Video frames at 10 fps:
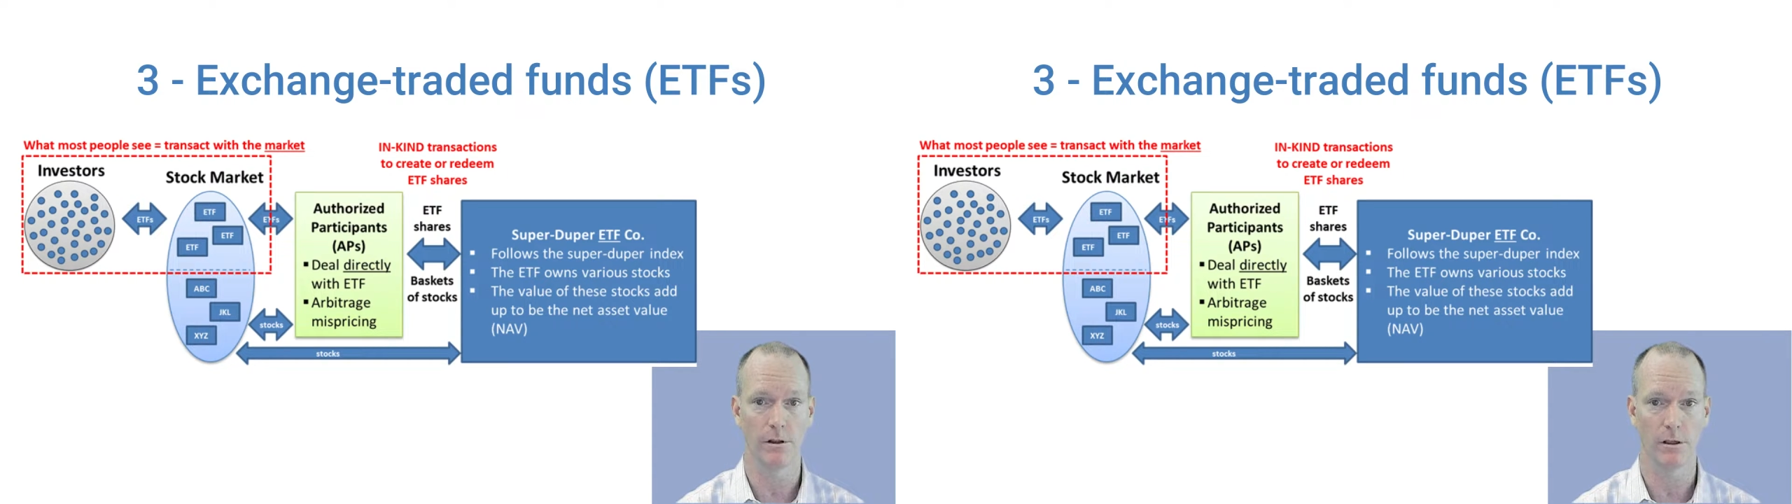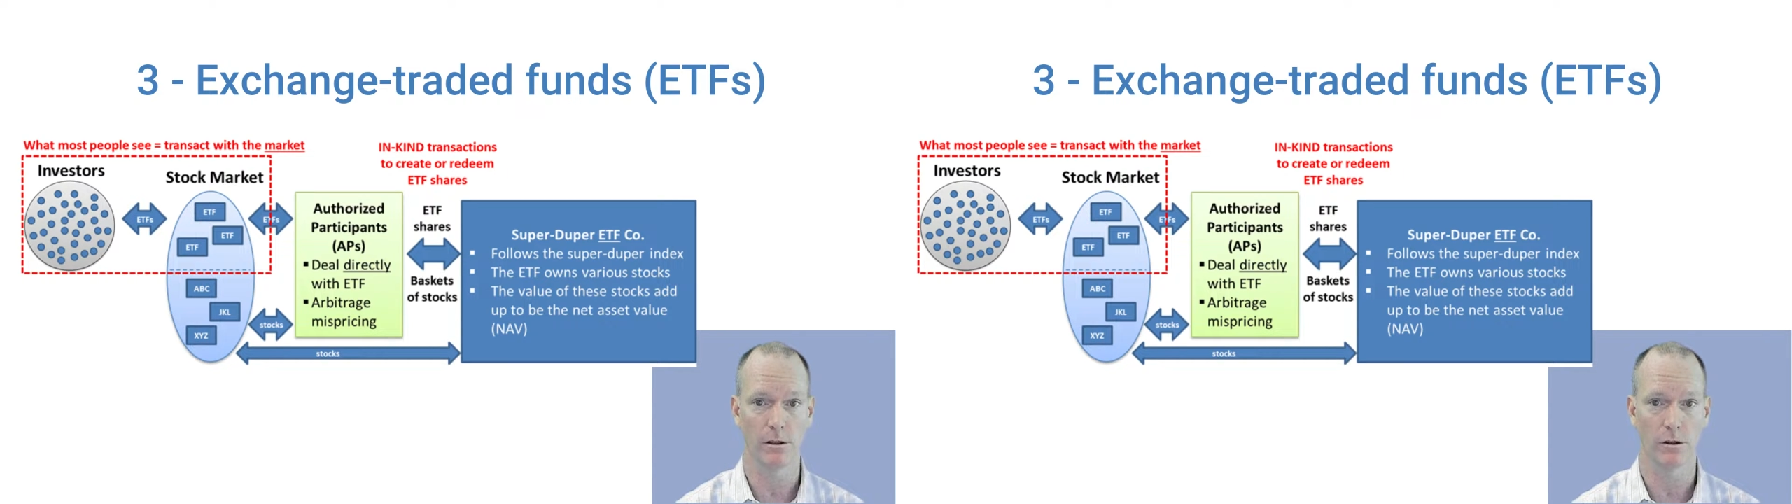
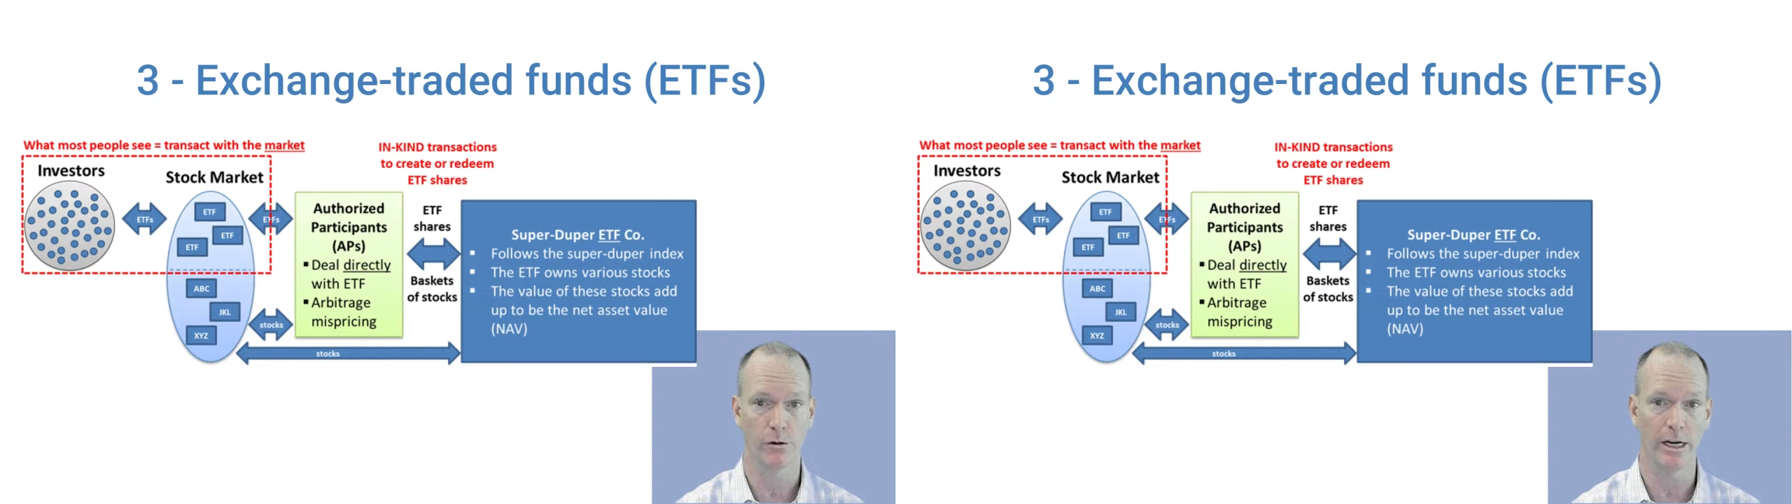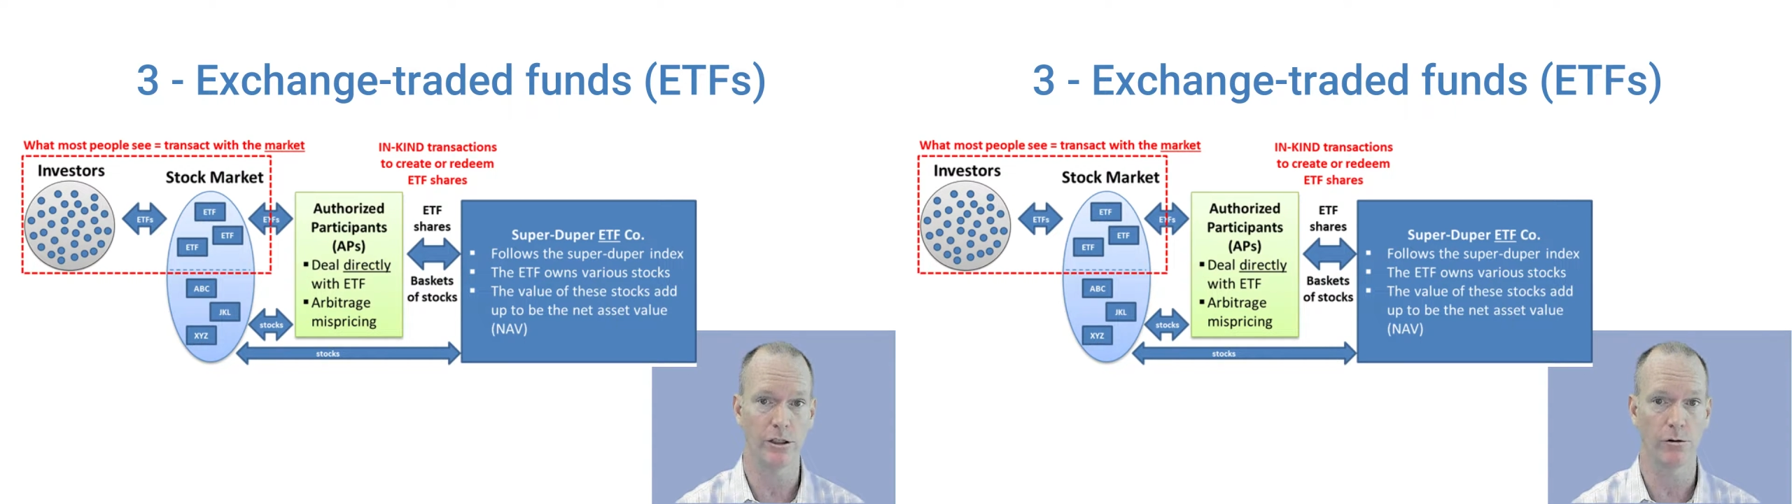the
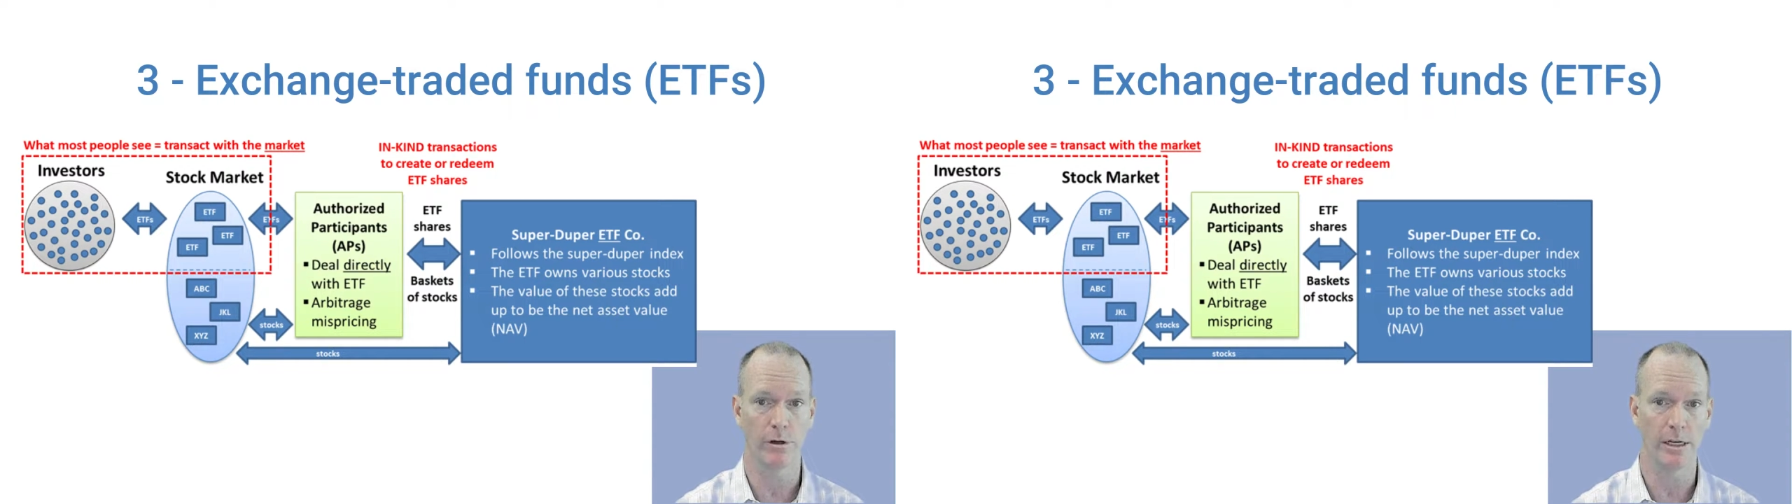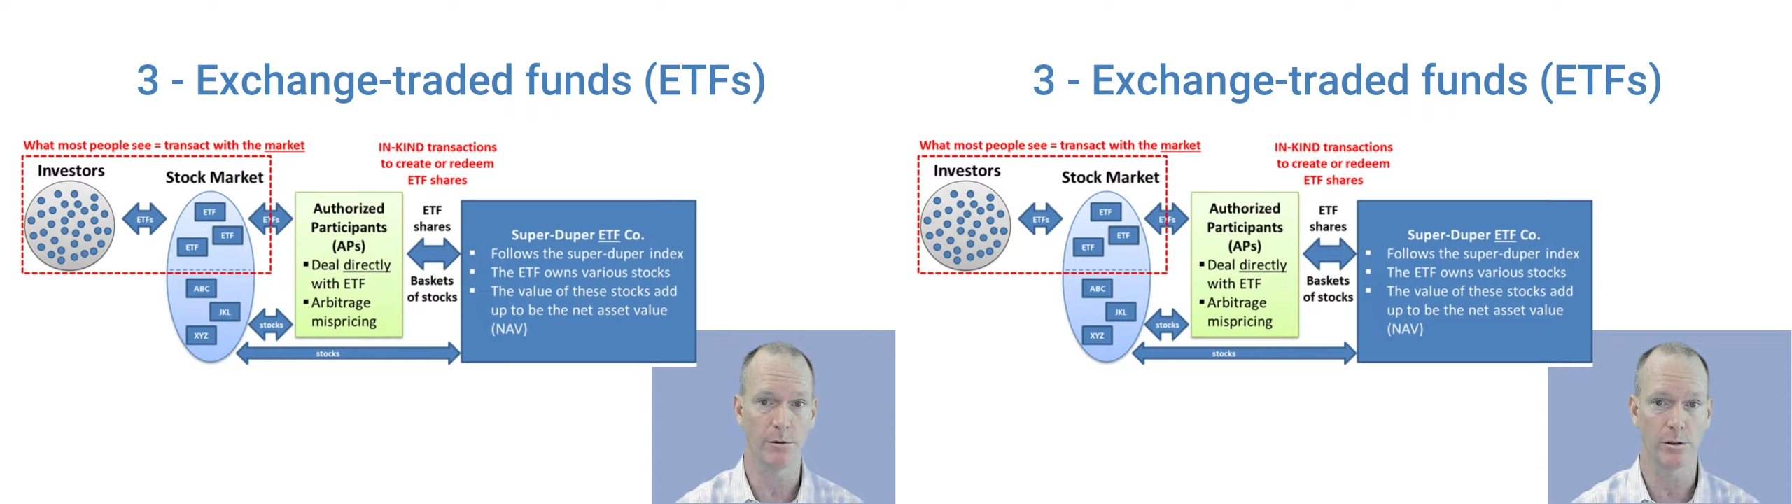creation
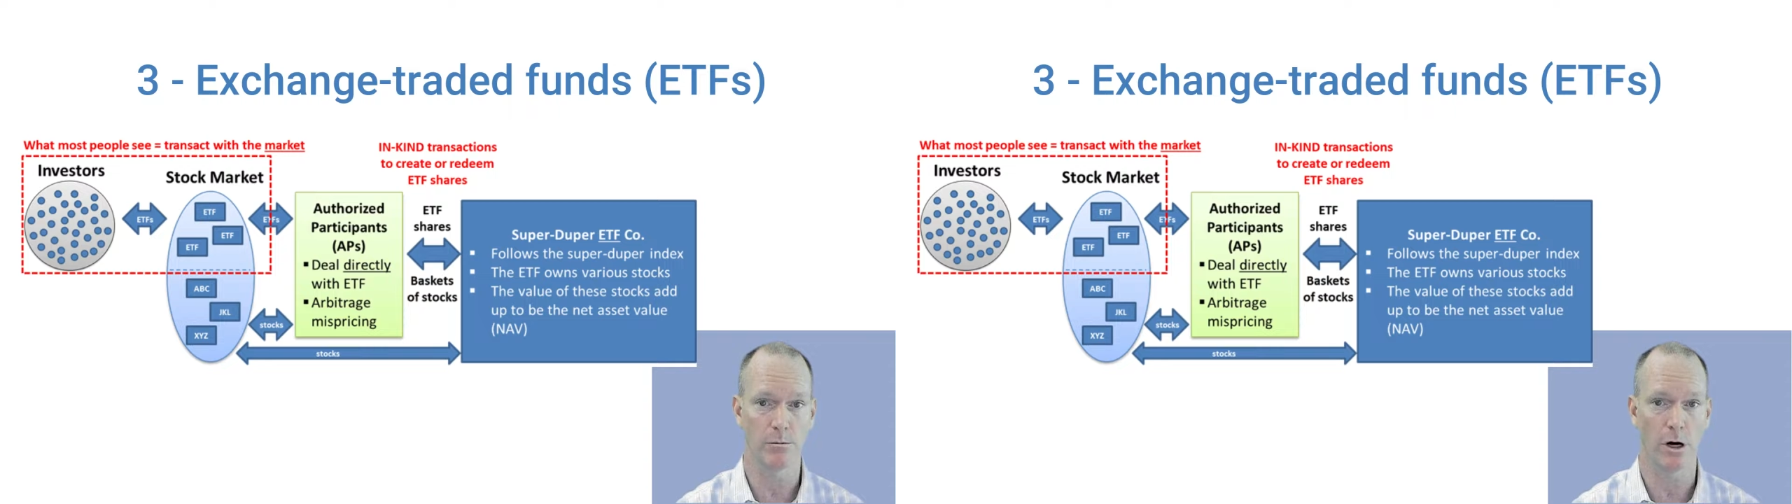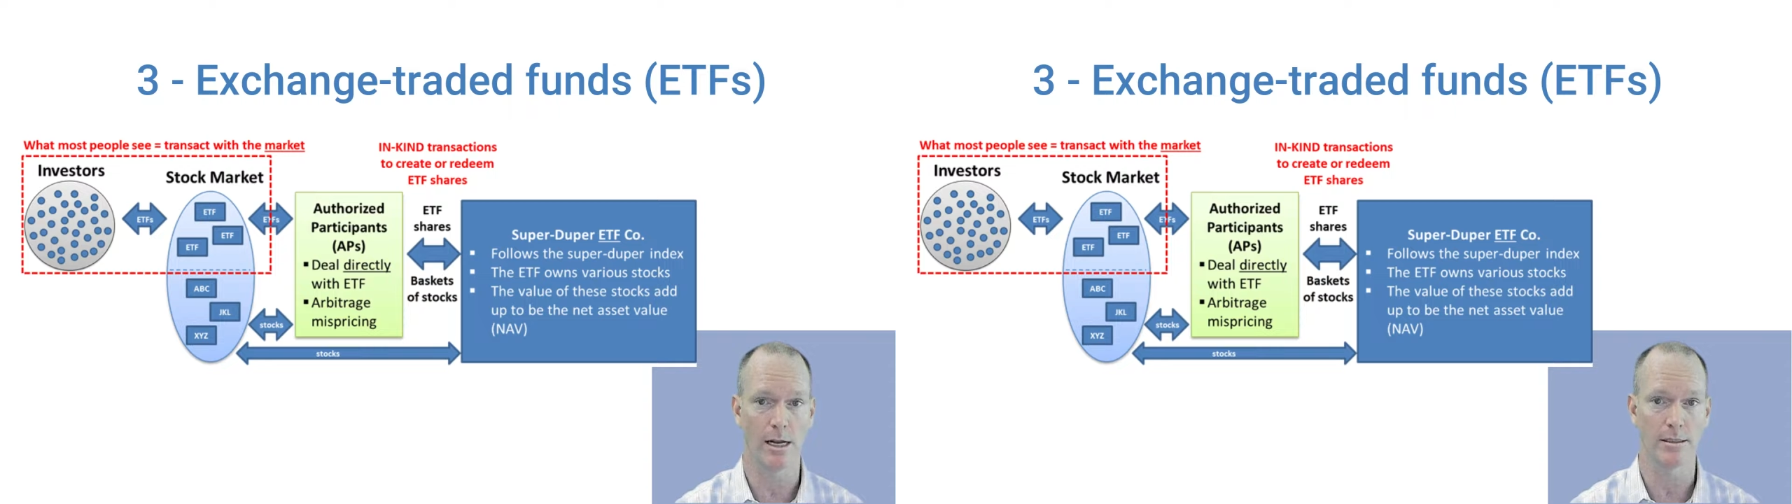redemption
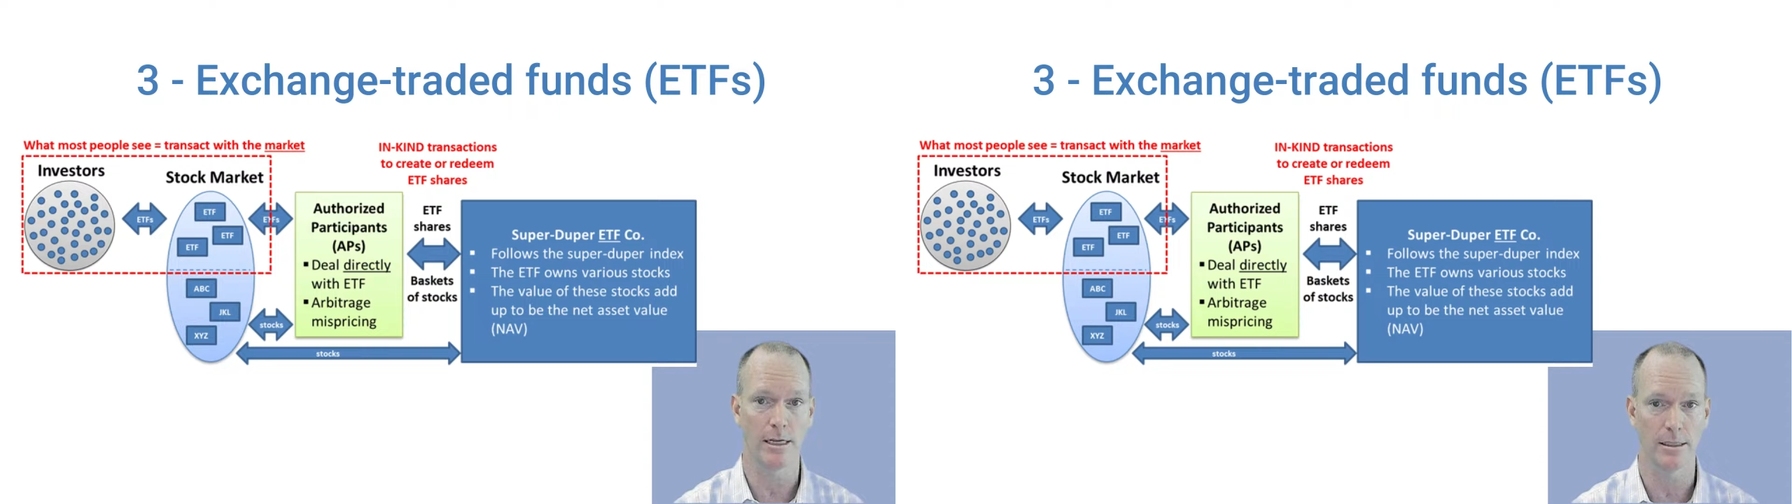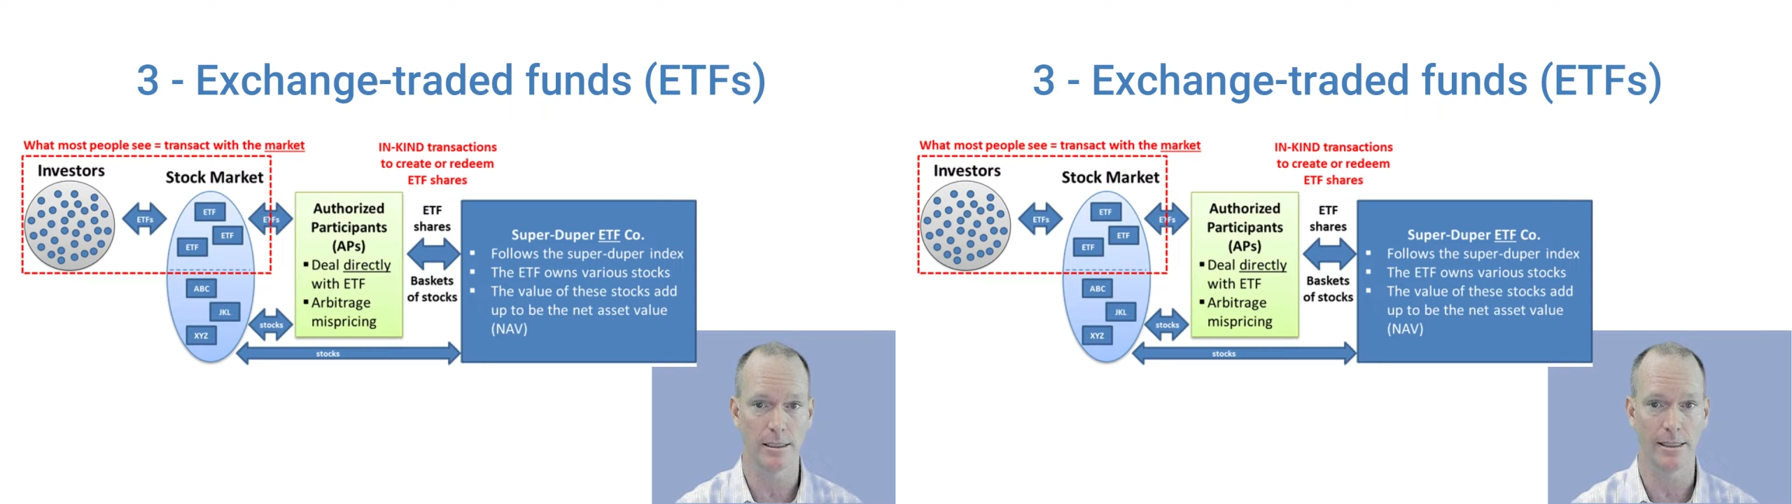process